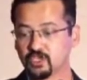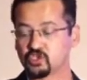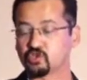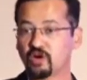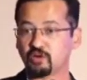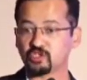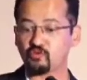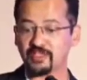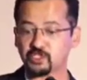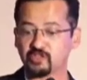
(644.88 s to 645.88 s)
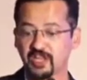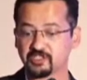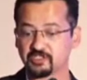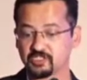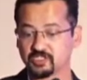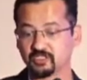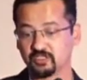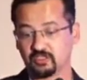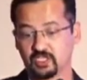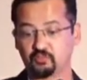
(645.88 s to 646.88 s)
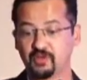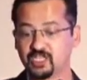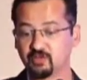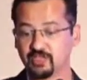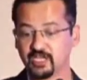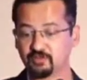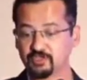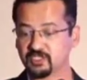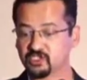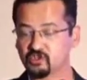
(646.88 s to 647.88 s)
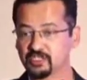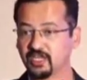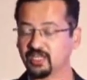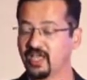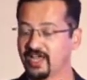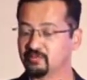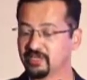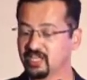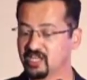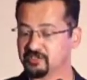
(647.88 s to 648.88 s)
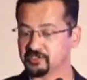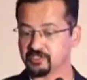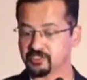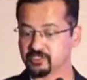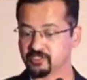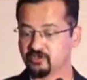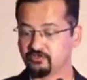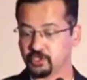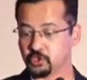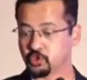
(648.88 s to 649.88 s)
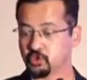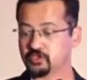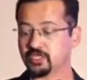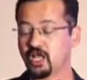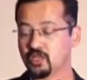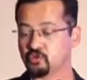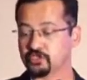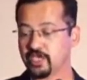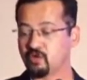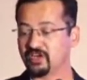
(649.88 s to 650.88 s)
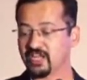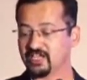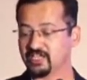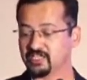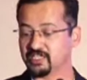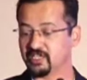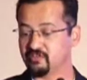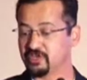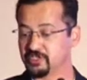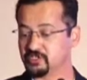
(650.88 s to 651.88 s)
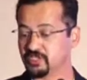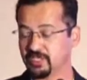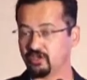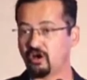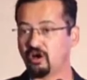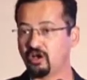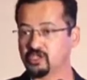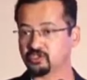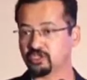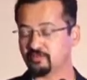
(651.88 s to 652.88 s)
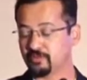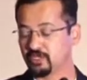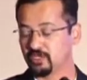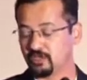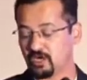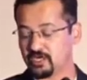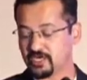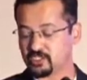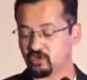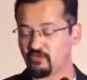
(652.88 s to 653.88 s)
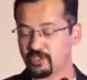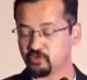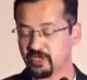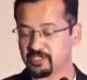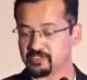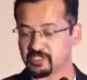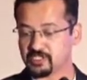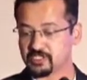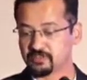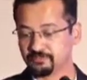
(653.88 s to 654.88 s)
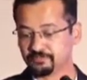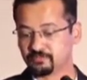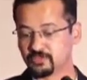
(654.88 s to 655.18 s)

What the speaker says: So what about the vascular access? There are multiple randomized control trial and meta-analysis which shows that almost A1 category evidence in all sort of ultrasound vascular access.